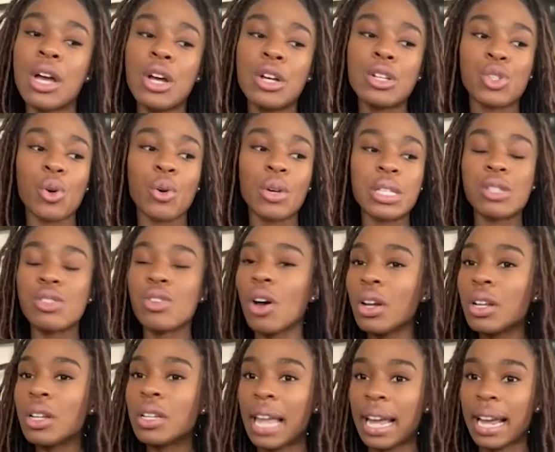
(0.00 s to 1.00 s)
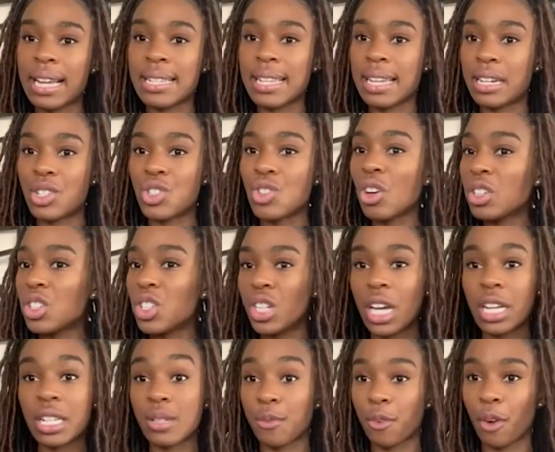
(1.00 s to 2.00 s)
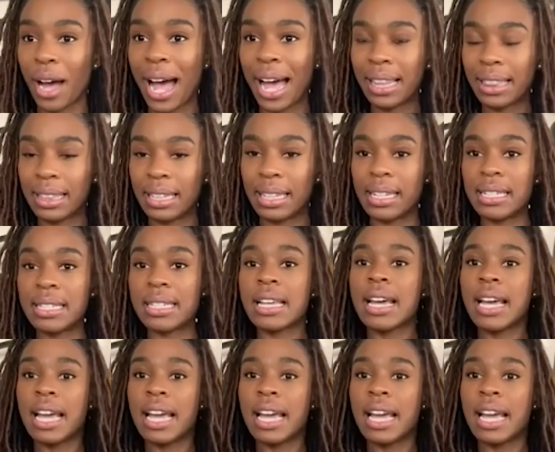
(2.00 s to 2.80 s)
So it's not, like I said, it's not just for athletes.